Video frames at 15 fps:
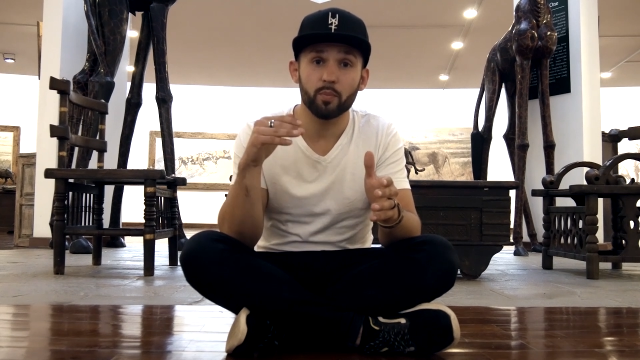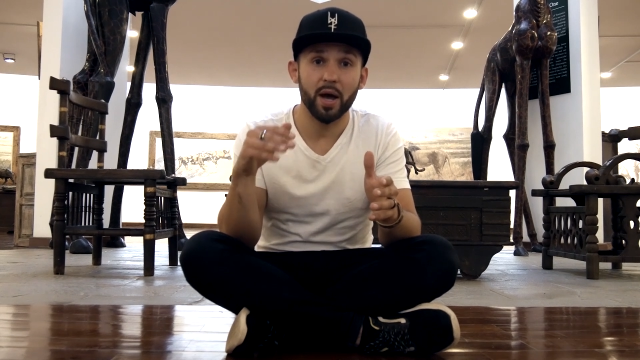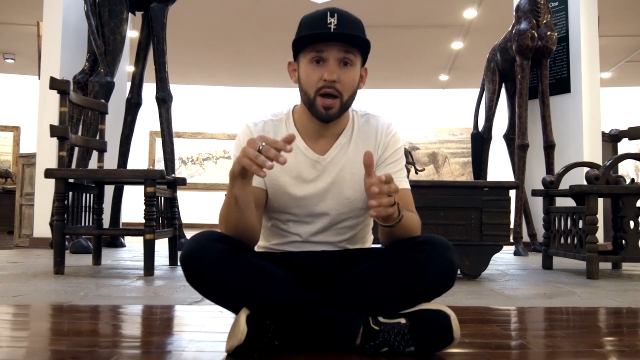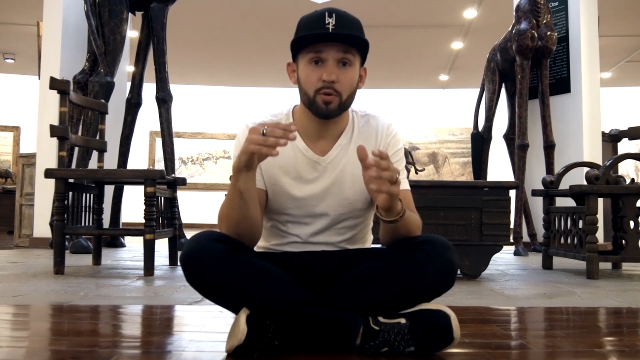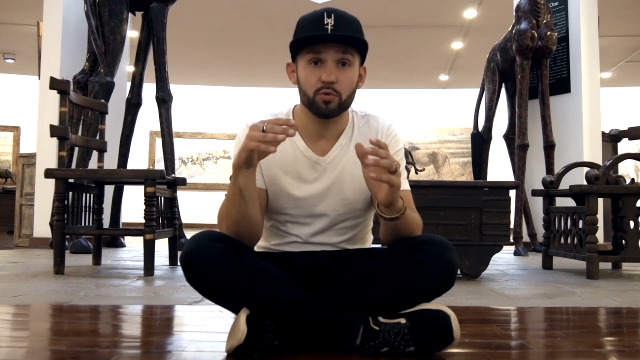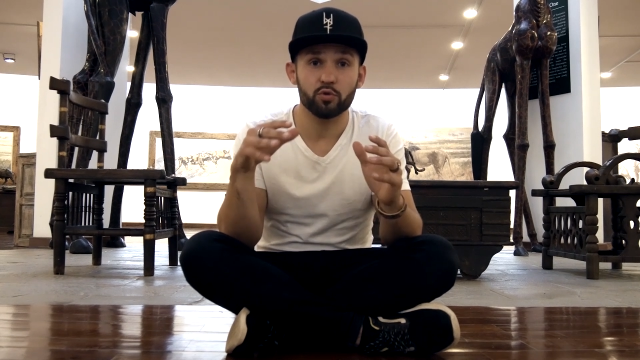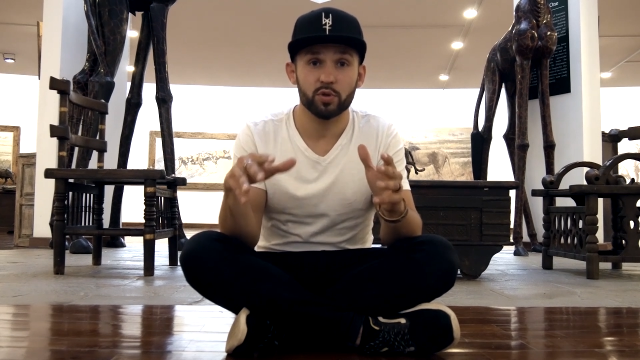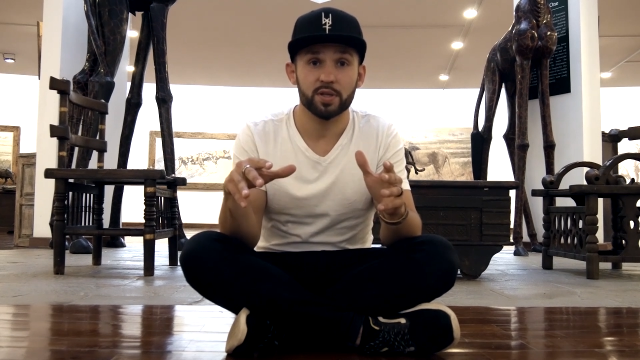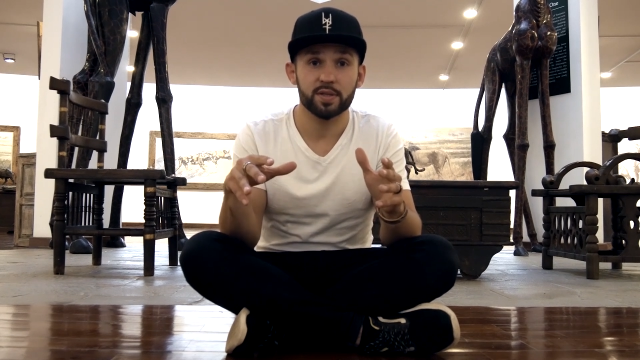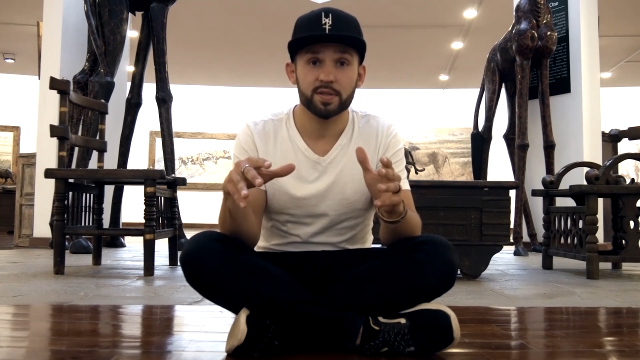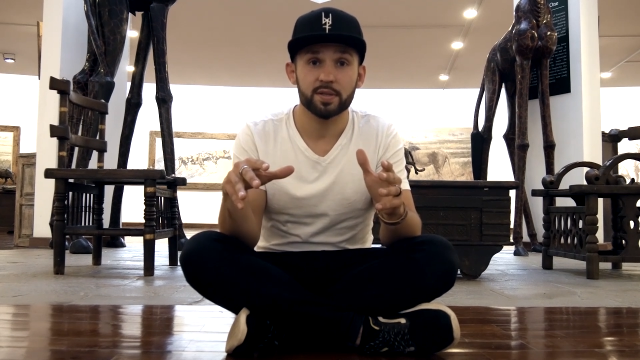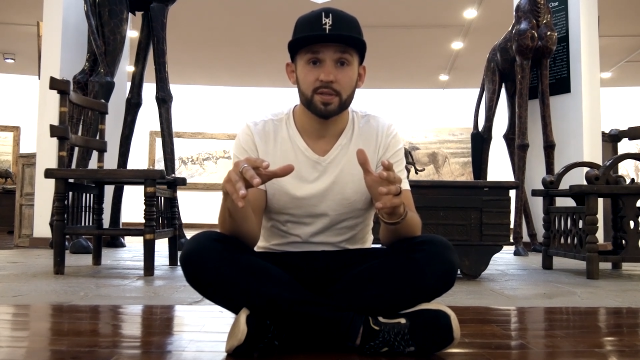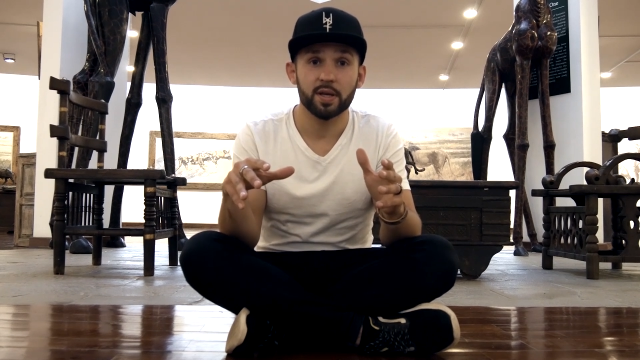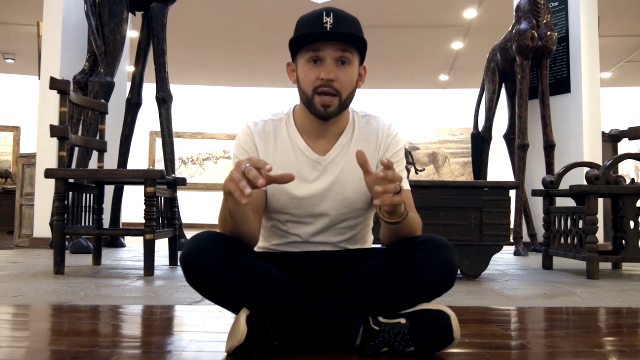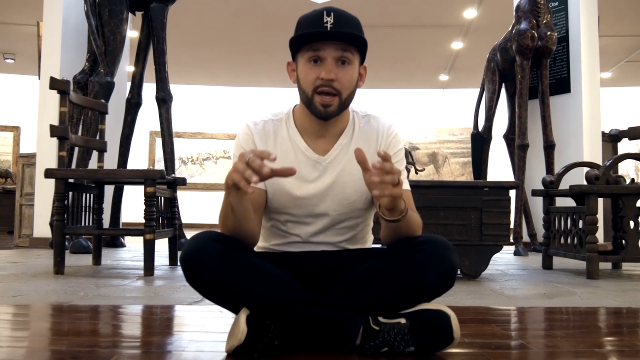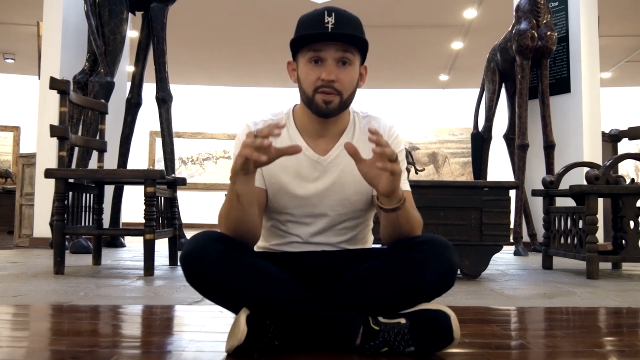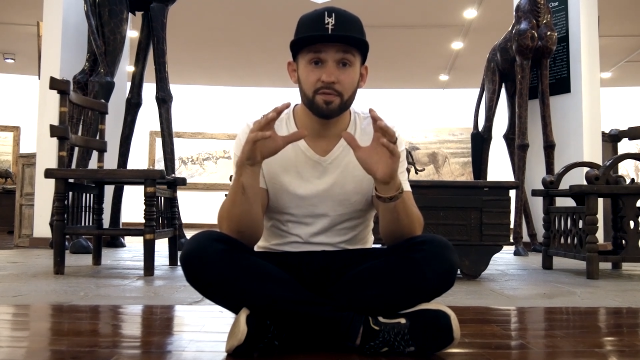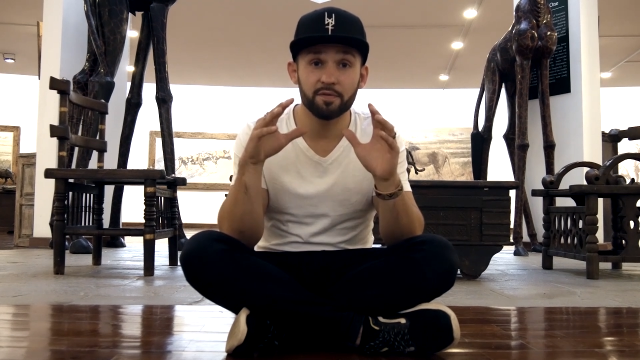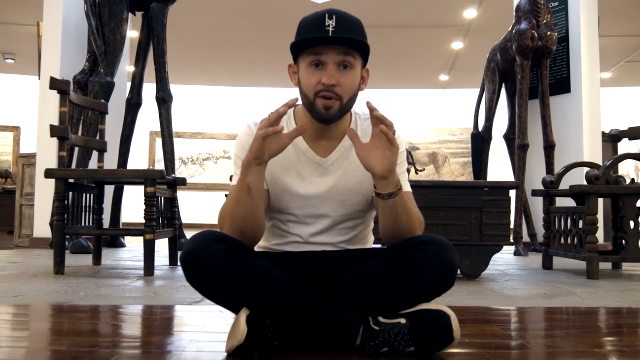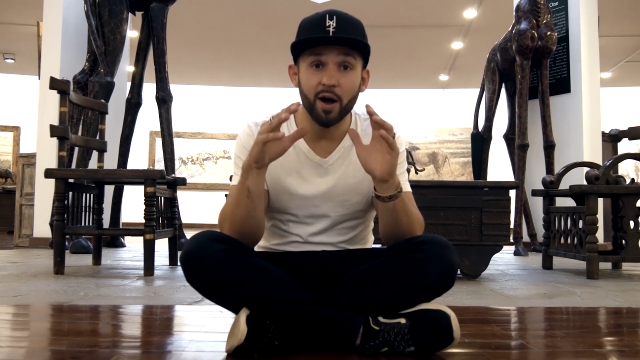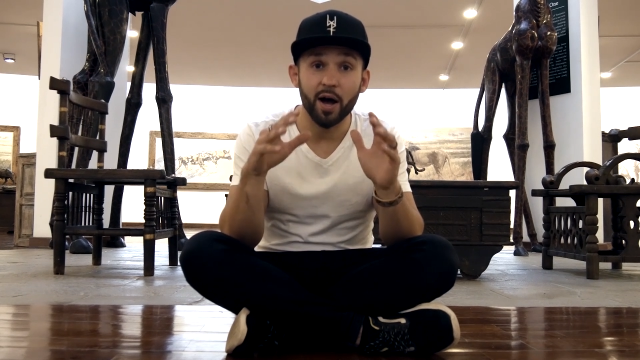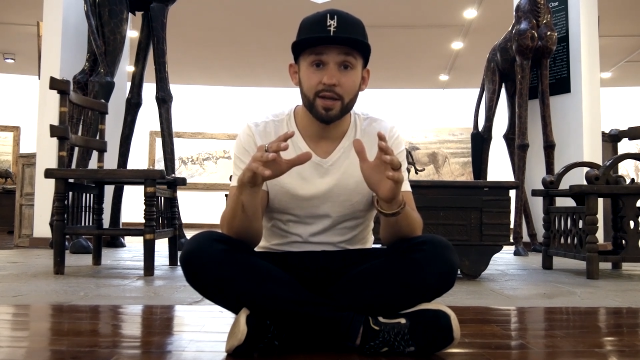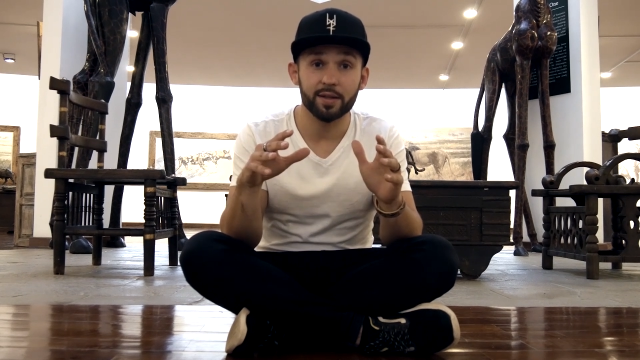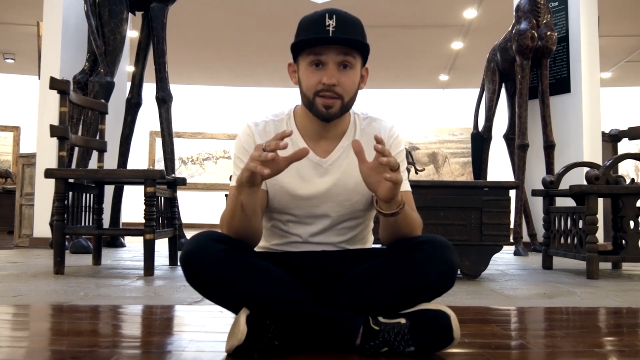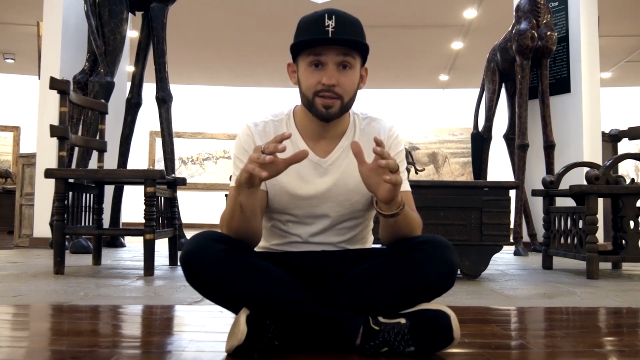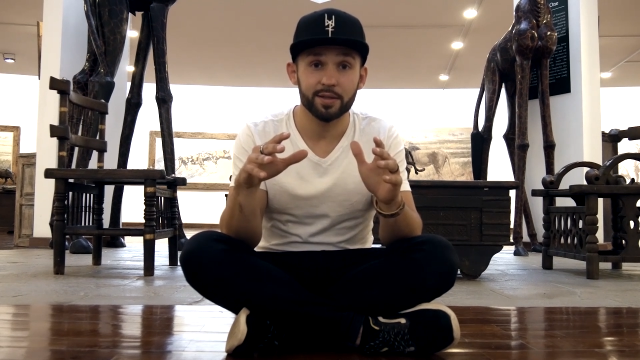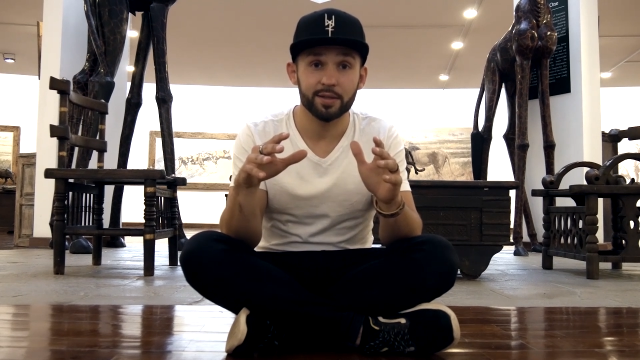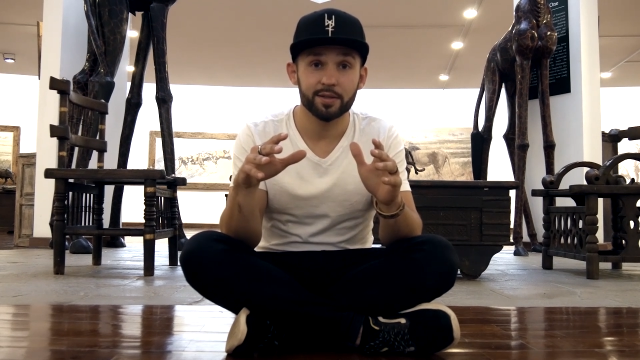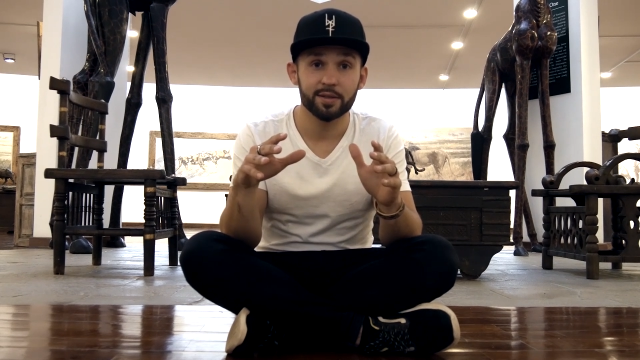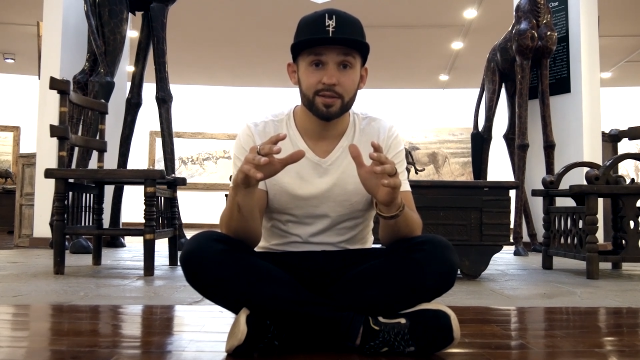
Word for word: boundaries and finally